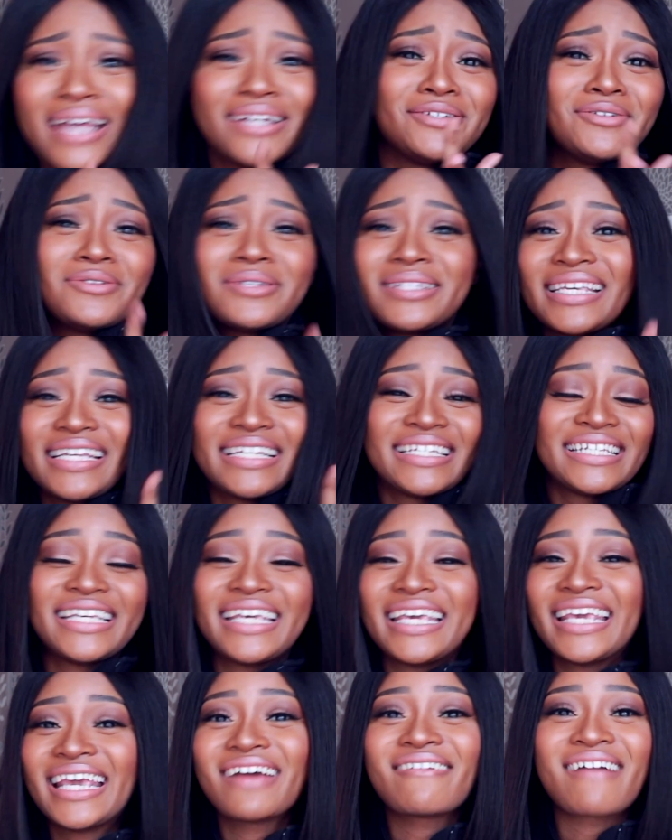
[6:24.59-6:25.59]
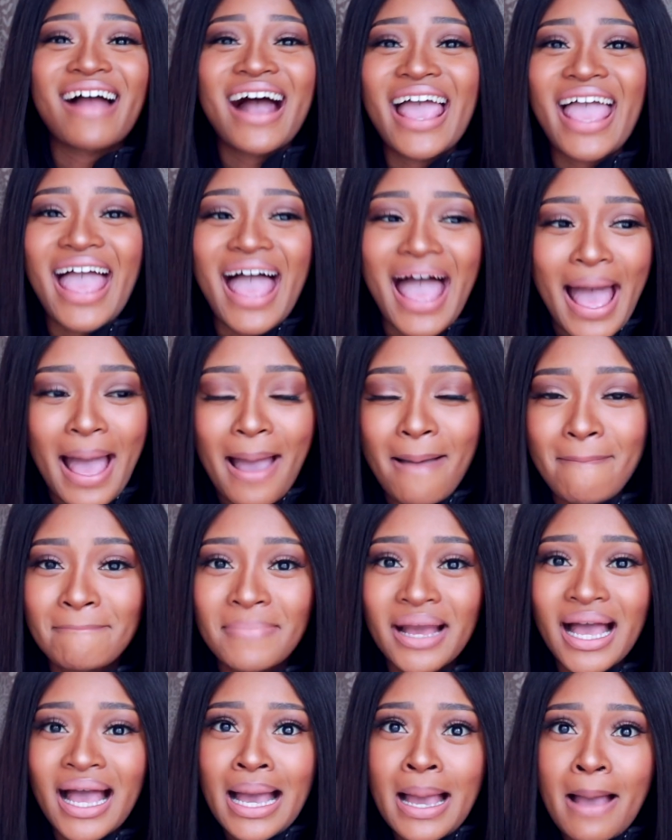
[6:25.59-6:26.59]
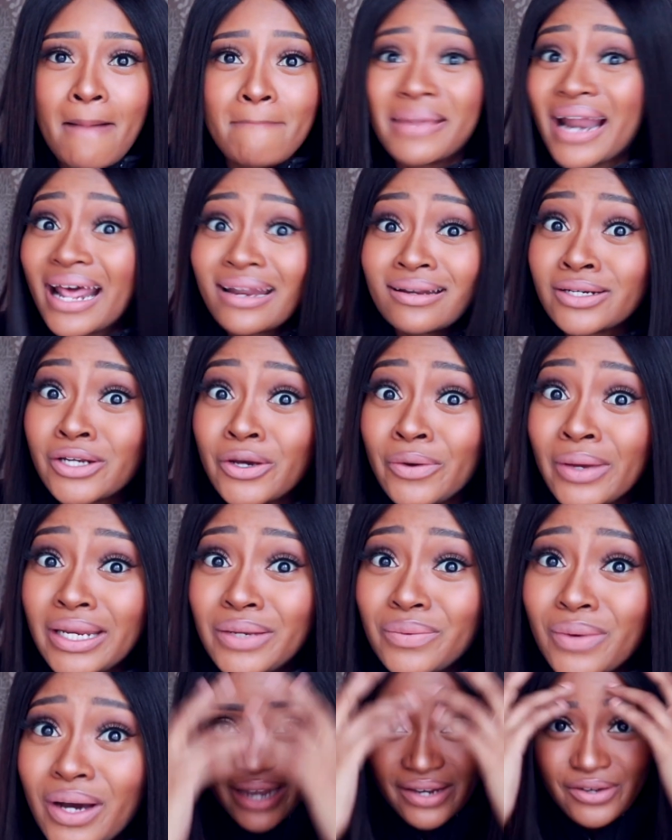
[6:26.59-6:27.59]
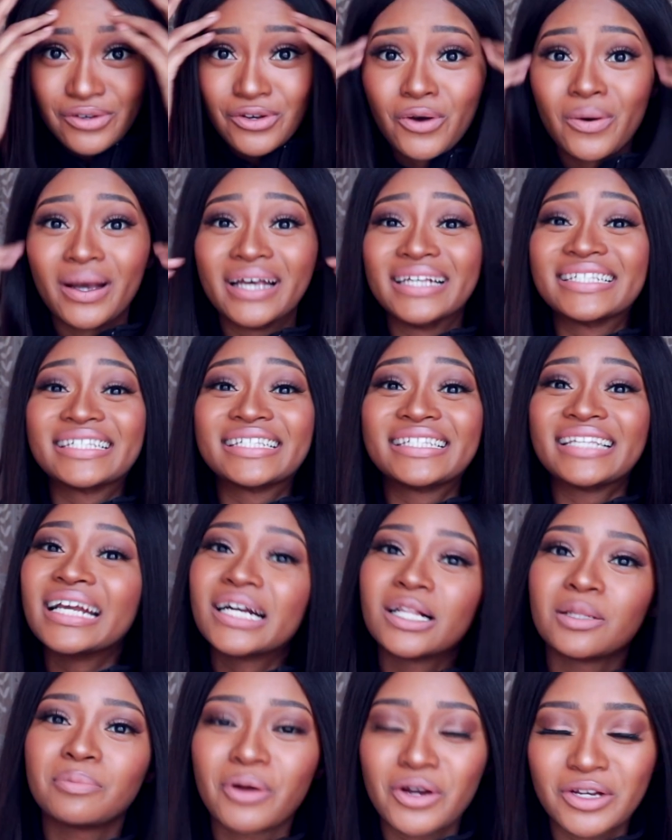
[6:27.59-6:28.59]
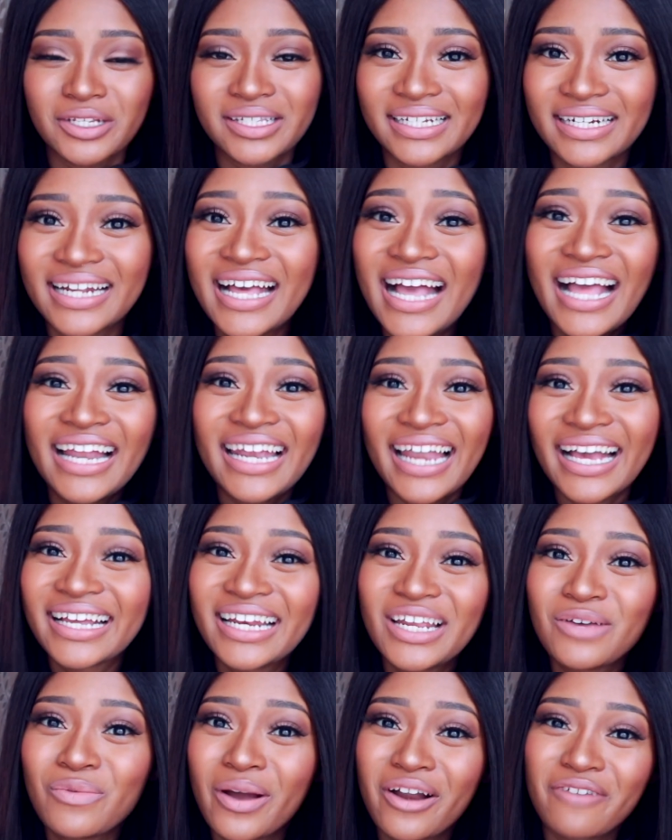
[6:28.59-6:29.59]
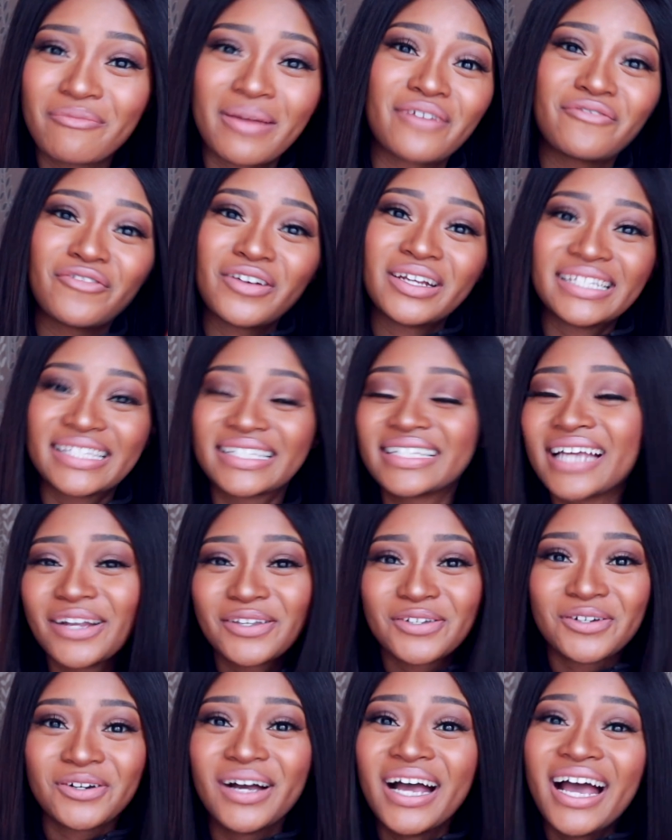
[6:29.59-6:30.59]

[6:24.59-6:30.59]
UCT, here I am. But I didn't know anyone. I didn't know a single person. Luckily, one of my friends, Tato,